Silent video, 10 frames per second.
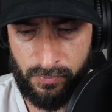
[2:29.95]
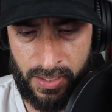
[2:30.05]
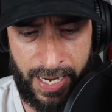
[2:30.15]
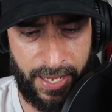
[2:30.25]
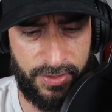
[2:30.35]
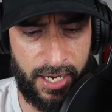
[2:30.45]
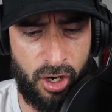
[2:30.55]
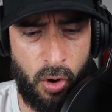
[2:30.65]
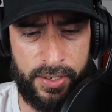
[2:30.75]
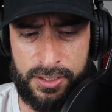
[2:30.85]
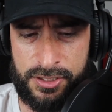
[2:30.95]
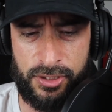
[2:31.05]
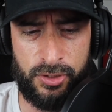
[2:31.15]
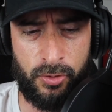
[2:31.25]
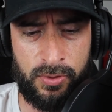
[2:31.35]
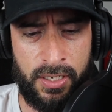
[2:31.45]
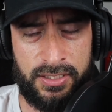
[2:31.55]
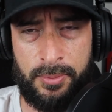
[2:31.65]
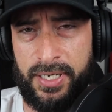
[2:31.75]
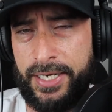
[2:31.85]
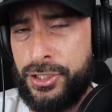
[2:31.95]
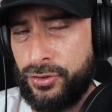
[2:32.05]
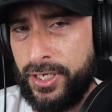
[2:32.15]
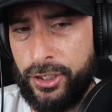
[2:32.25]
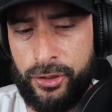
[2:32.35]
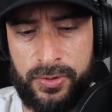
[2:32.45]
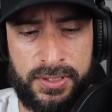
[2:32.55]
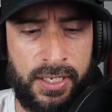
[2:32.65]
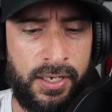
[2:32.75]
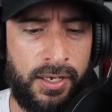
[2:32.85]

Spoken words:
And then going into some of the injury news,